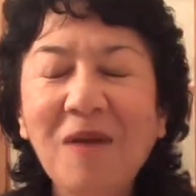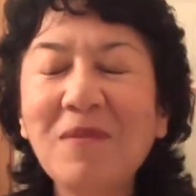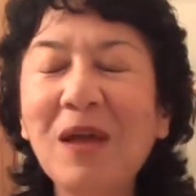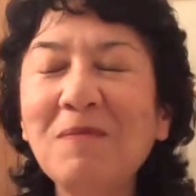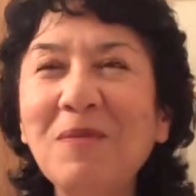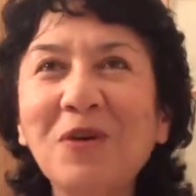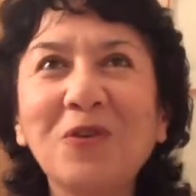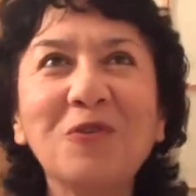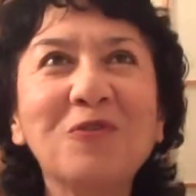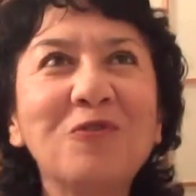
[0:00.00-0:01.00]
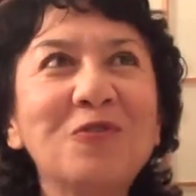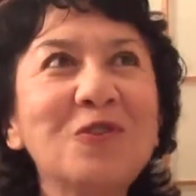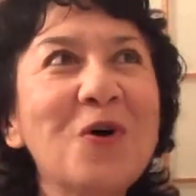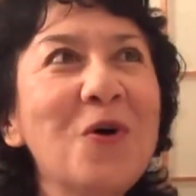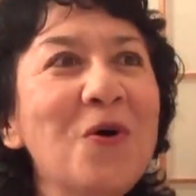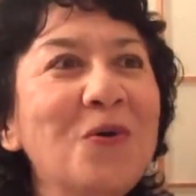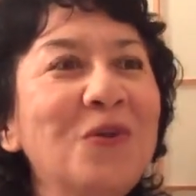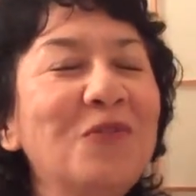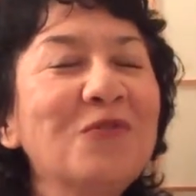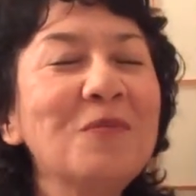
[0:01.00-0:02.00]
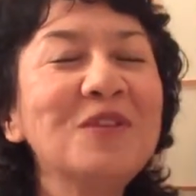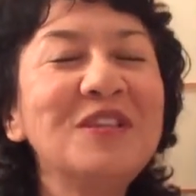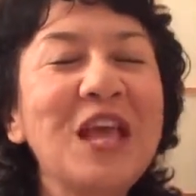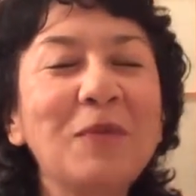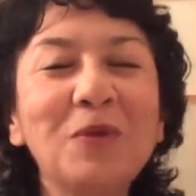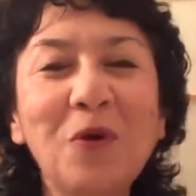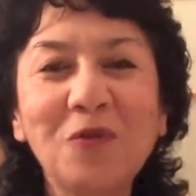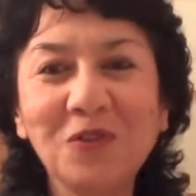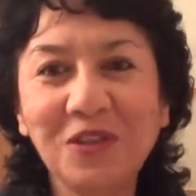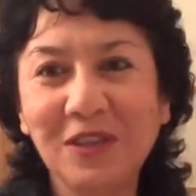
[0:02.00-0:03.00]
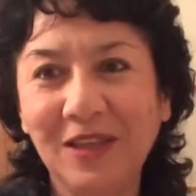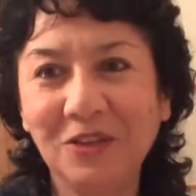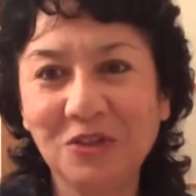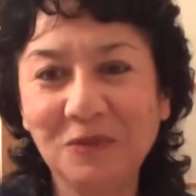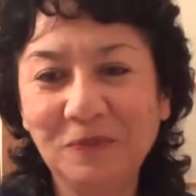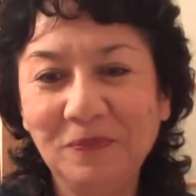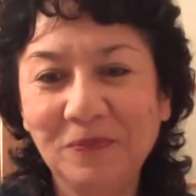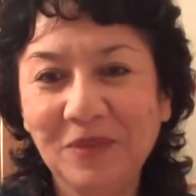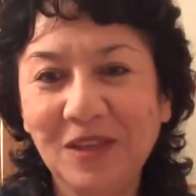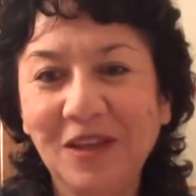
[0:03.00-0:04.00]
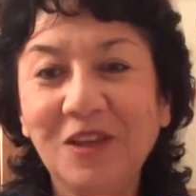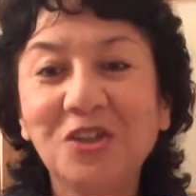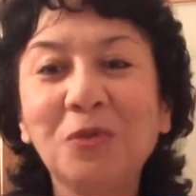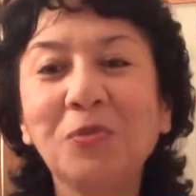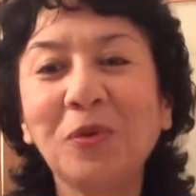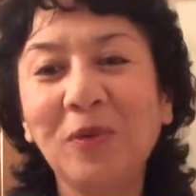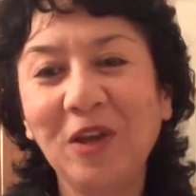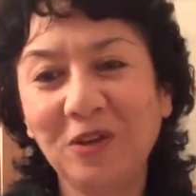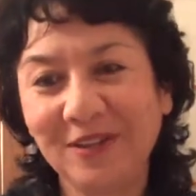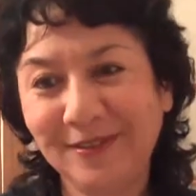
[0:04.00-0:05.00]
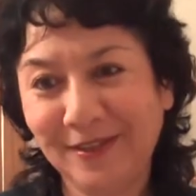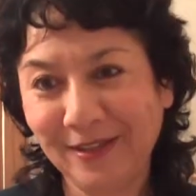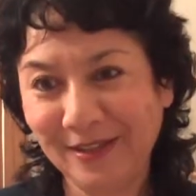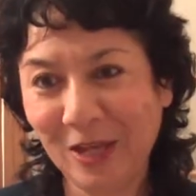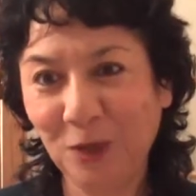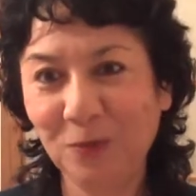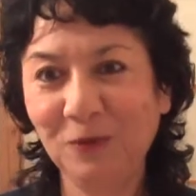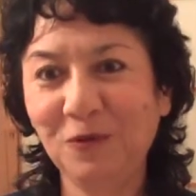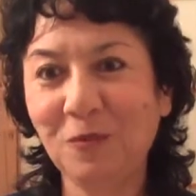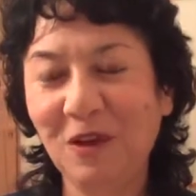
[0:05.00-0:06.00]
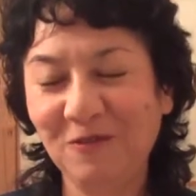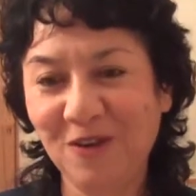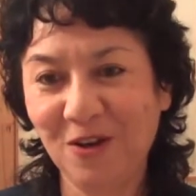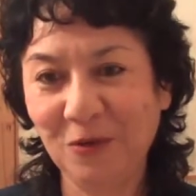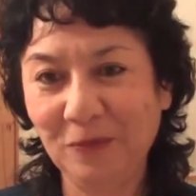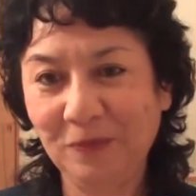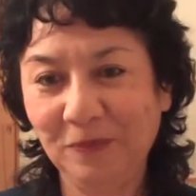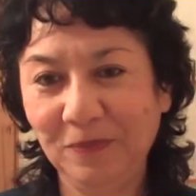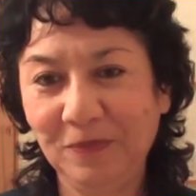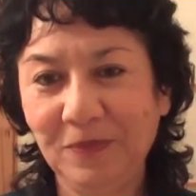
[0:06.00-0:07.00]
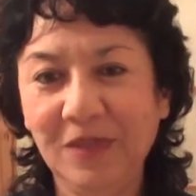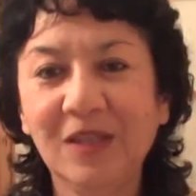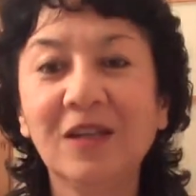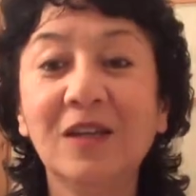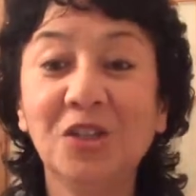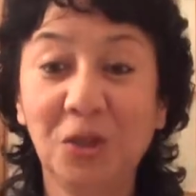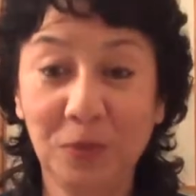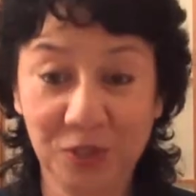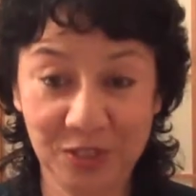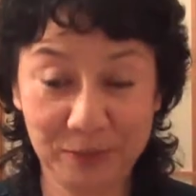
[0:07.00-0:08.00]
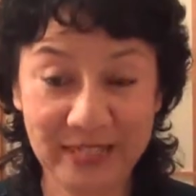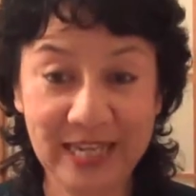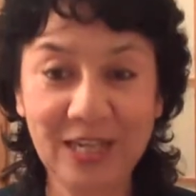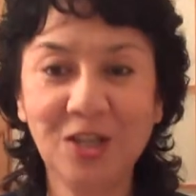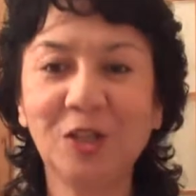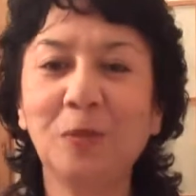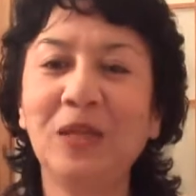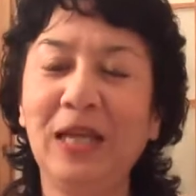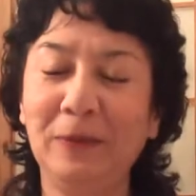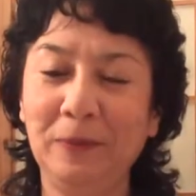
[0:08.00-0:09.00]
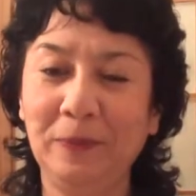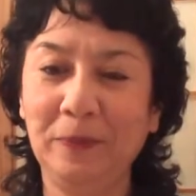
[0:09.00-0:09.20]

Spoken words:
My mother floated from the table over to the kitchen. She prepared a second helping for my father. She put spaghetti on the plate.